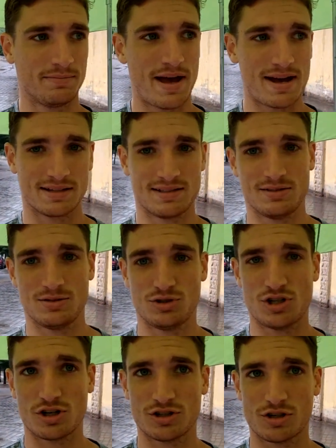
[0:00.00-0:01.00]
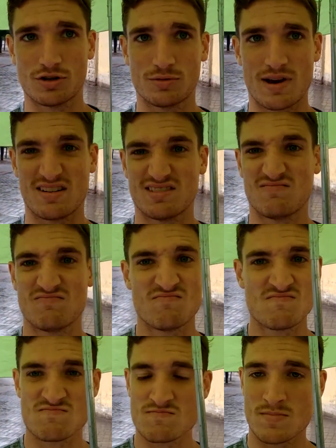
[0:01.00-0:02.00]
back to Zhengzhou around
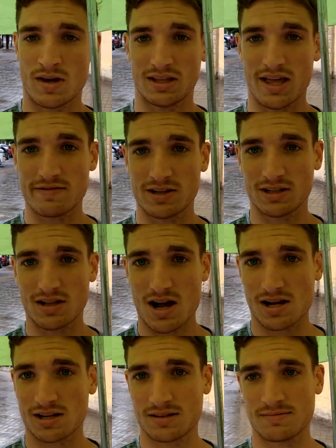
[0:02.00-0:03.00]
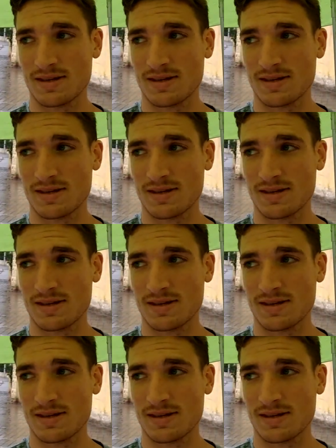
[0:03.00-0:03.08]
11 o'clock,